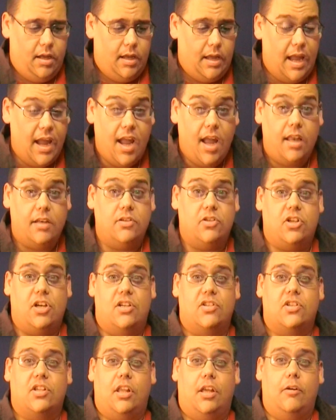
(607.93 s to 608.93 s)
And
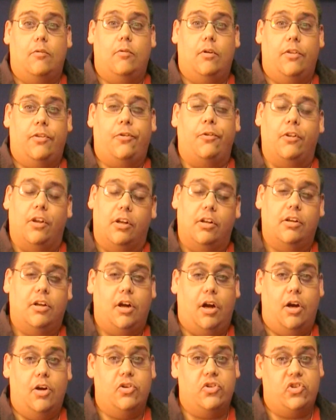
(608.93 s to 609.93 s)
just like with Little
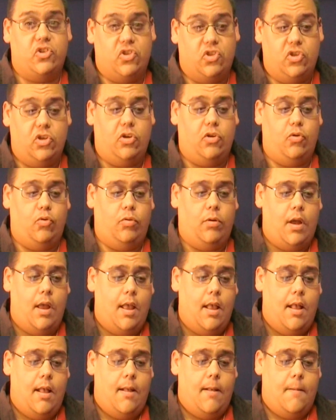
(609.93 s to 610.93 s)
Cars 2,
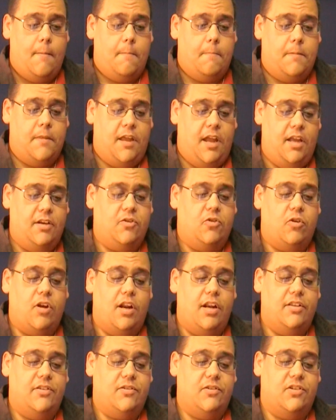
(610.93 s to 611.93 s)
the end
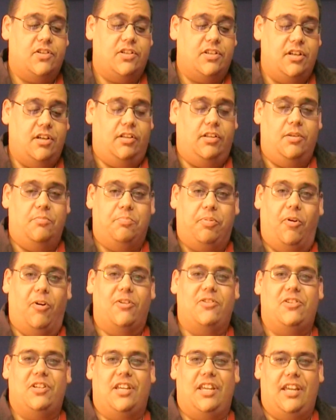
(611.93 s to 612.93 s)
credits are still in
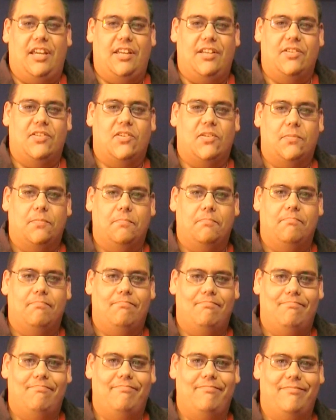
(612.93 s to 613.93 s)
Portuguese.
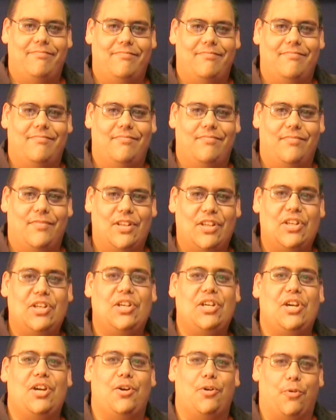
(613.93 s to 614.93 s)

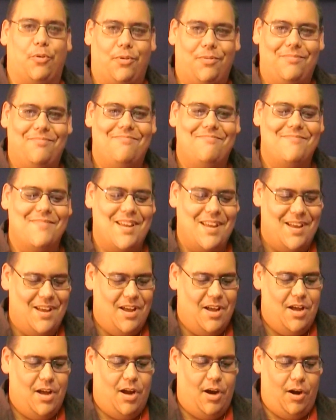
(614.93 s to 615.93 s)
Cute.
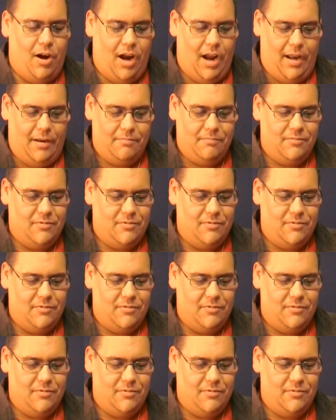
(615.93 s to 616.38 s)
Alright.